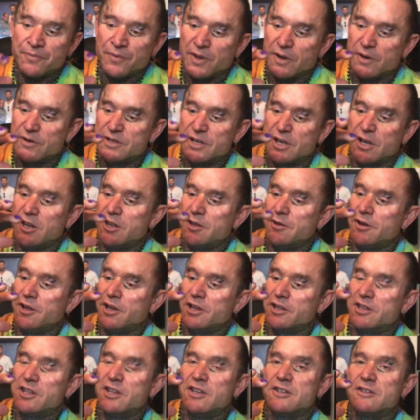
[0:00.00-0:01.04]
It was only
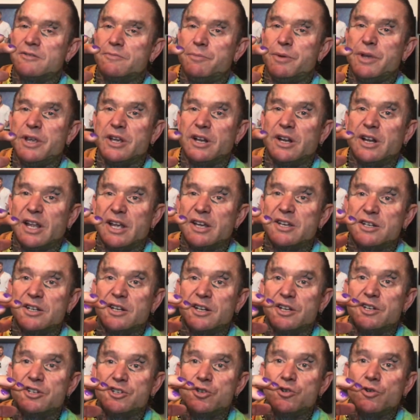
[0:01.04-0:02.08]
like this big and
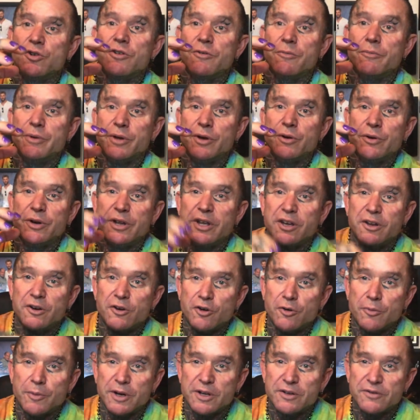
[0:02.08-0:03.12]
actually shook a building and
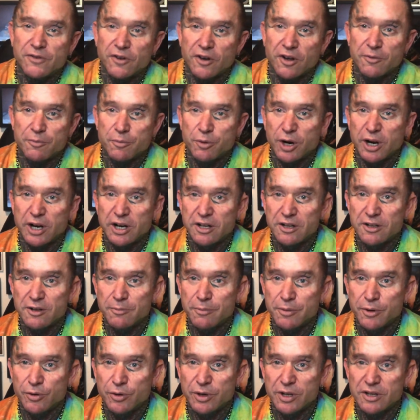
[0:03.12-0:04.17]
almost vibrated the
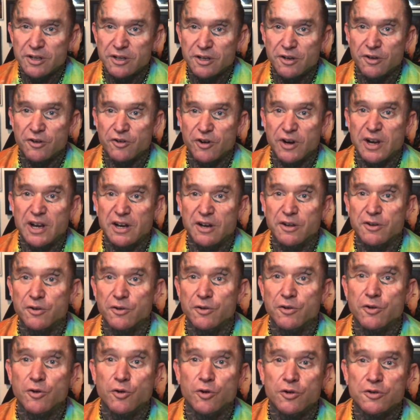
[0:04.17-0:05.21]
building to the ground. It could
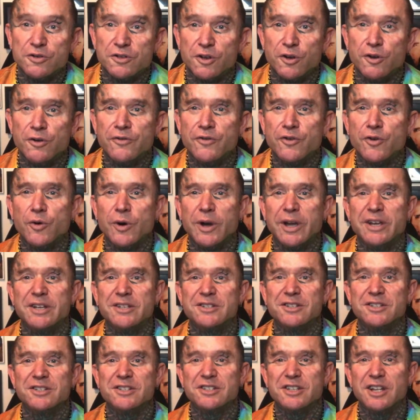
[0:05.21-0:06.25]
cause yeah. earthquakes
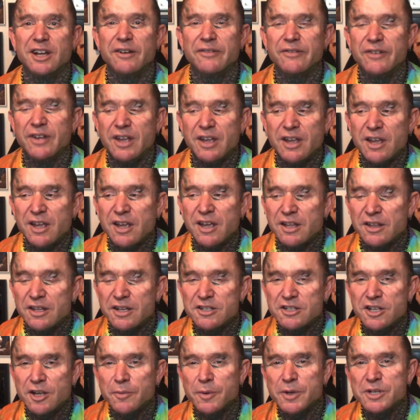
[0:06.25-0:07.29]
and stuff there's
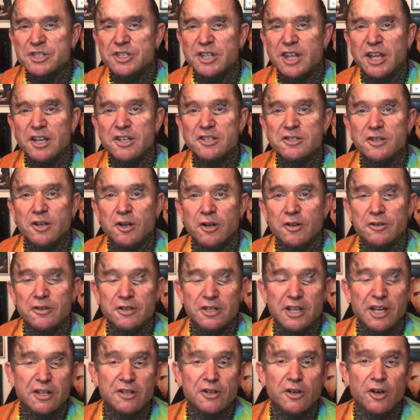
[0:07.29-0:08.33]
so much tex-
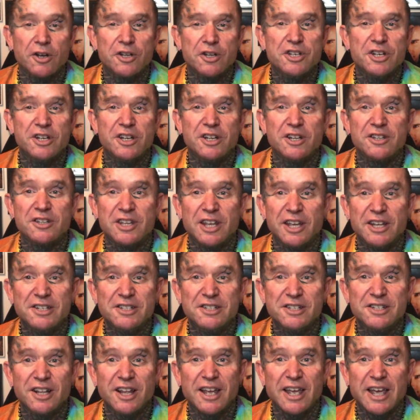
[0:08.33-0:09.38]
technology that
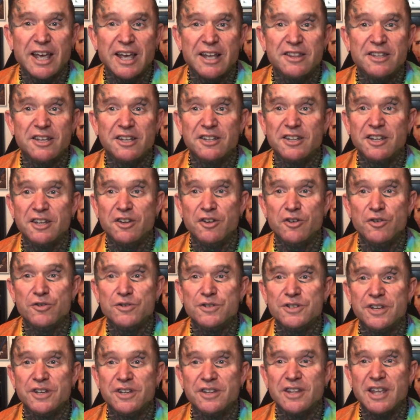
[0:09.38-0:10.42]
Tesla had that they're
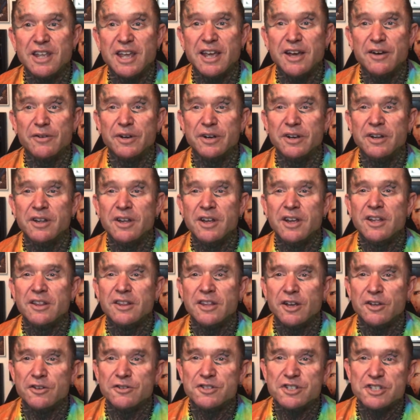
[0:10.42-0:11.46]
using now, and
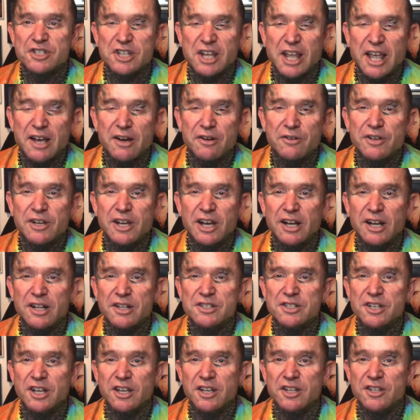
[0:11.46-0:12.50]
those sound guns
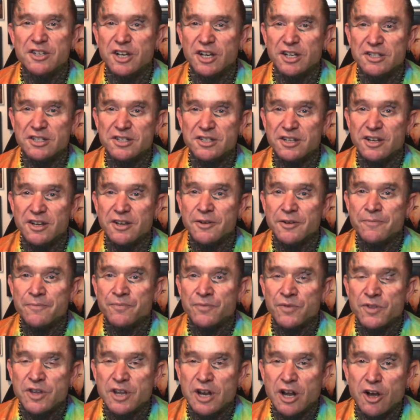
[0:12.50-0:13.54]
that can just,
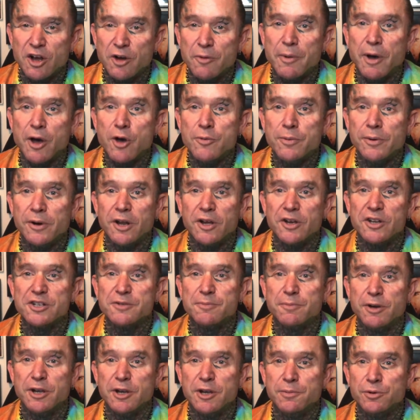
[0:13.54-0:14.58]
you know, immobilize
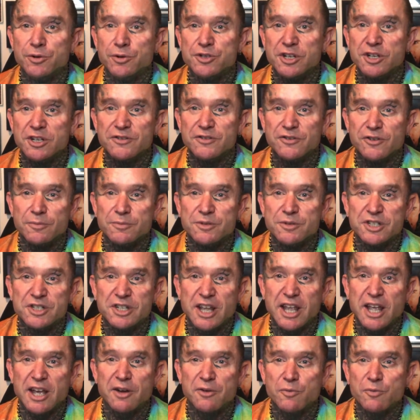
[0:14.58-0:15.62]
people just from
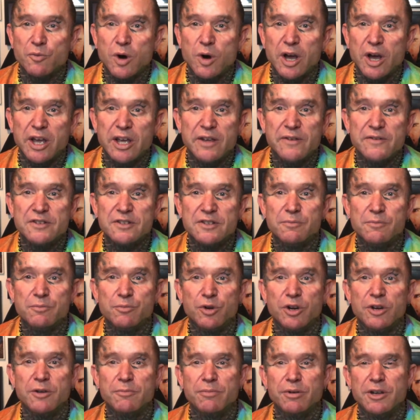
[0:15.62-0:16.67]
sound right. waves and
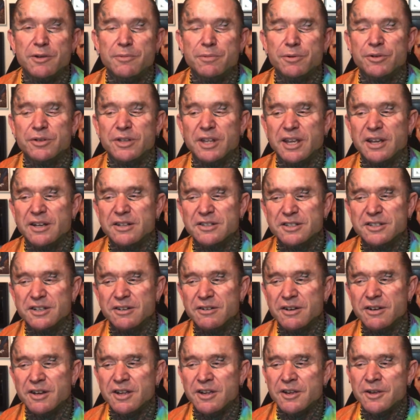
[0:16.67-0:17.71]
bring yeah. people down. So,
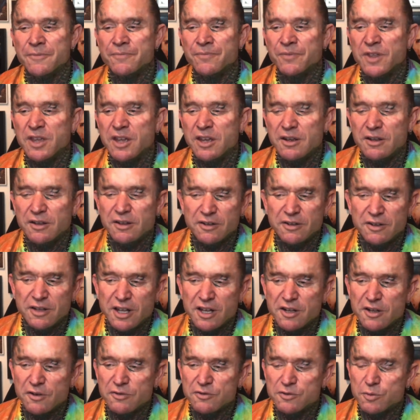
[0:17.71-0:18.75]
yeah.
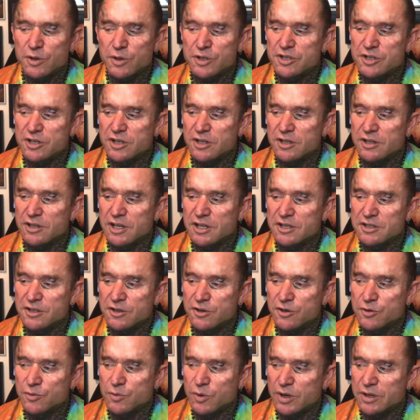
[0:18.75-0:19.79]
Then I was watching. There's a
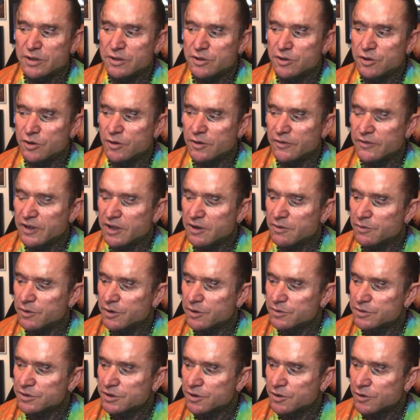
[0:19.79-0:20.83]
good one too. I forget what it
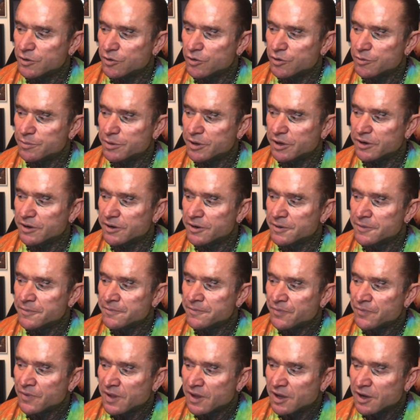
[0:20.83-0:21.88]
was called, but
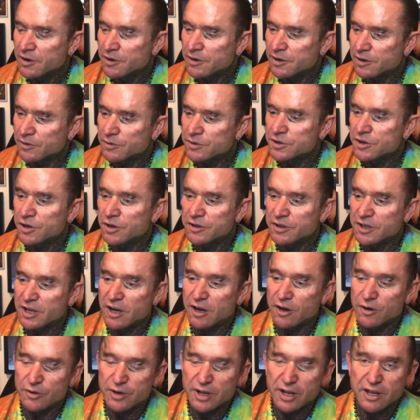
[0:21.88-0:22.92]
it was on the
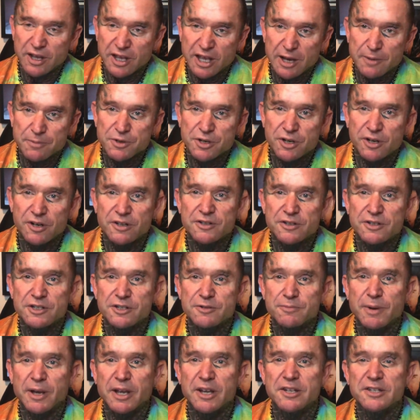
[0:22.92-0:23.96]
holiday captured a
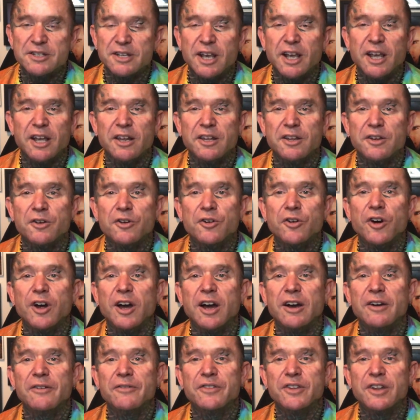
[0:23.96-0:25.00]
space alien
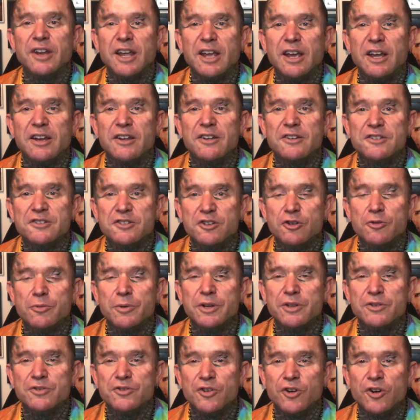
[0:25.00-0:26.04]
craft and how they've still
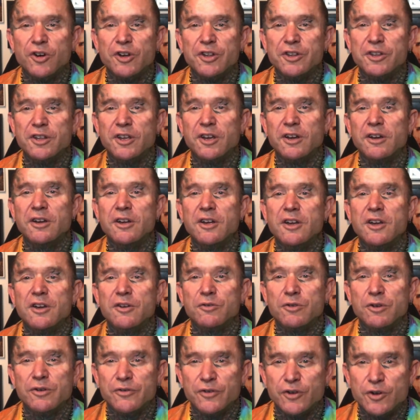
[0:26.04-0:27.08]
been trying to
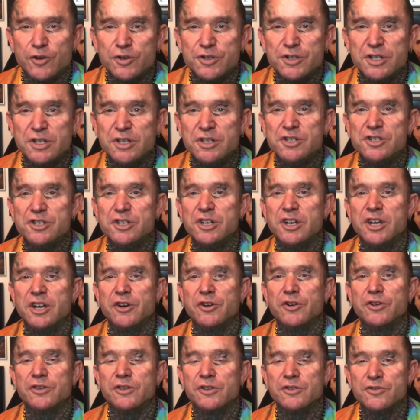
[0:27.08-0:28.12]
reverse
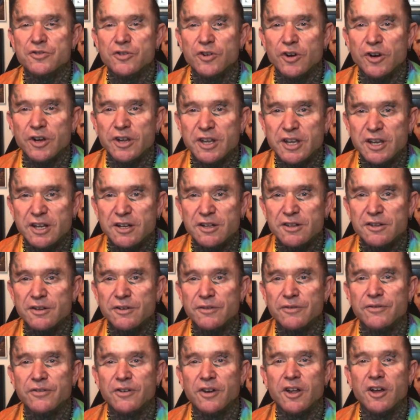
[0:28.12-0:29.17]
engineer it to try get it to
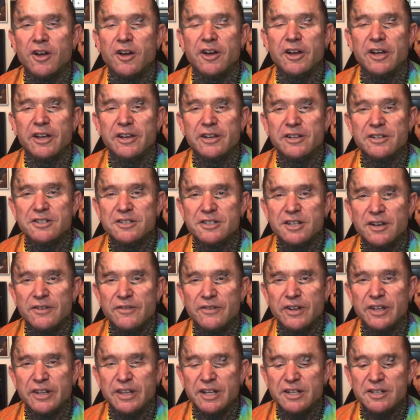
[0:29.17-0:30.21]
fly and stuff
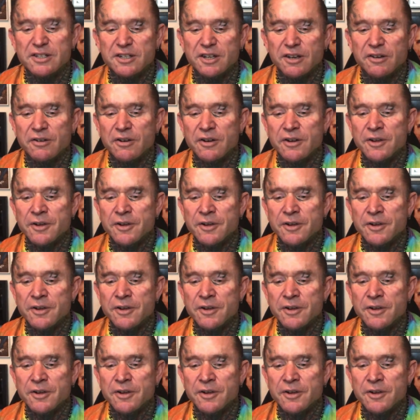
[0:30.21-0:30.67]
like that. So,